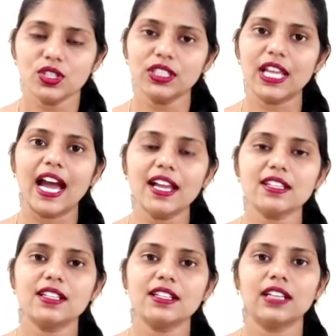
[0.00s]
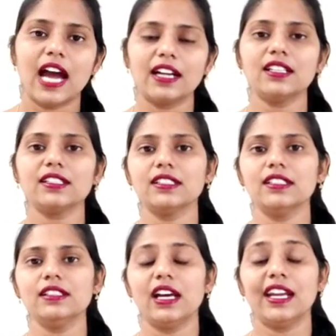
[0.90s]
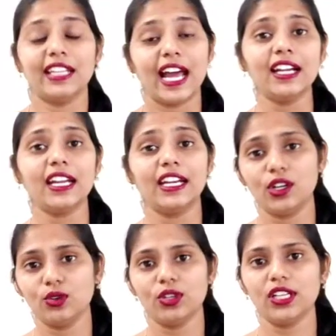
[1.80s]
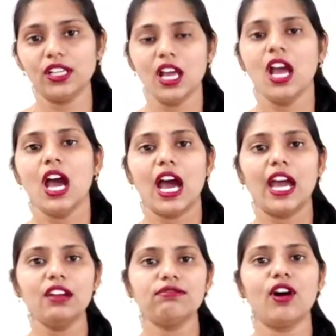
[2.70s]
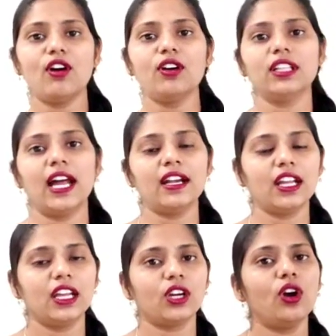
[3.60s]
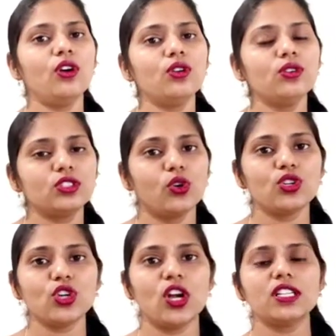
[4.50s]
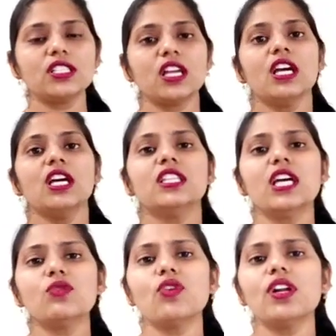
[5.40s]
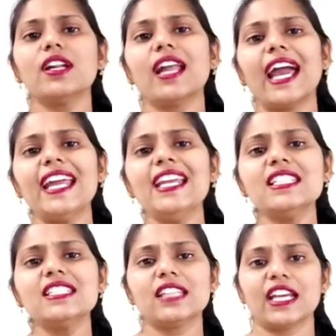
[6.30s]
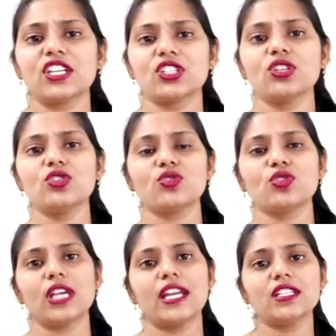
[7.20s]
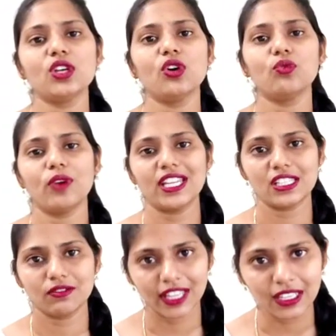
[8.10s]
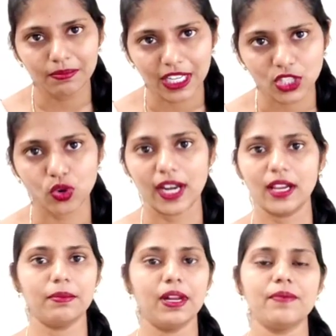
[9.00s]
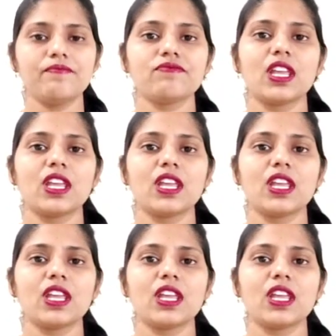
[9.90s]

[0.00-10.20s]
So in that article and that editorial, I found that according to sociologists, there were nine sections of society that were very much vulnerable.